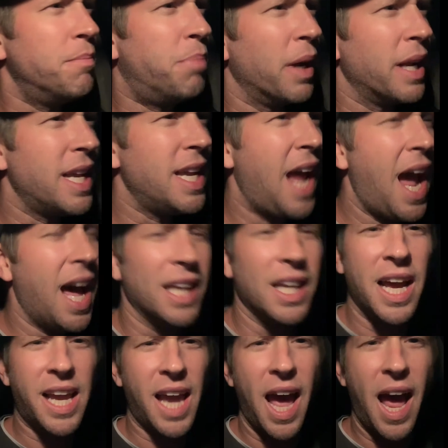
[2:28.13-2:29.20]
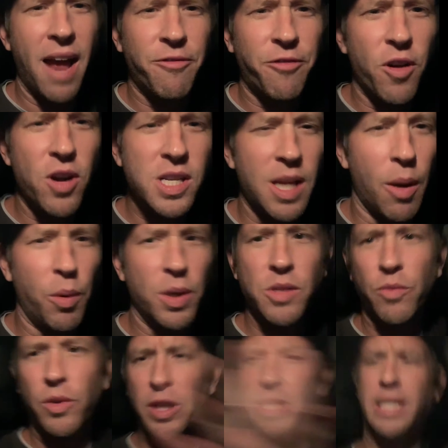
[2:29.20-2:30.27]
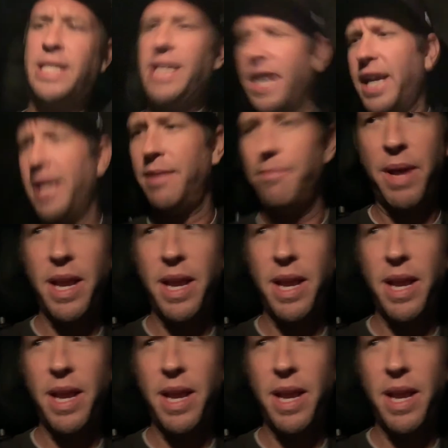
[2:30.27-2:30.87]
But yeah, like, at first I wasn't really digging.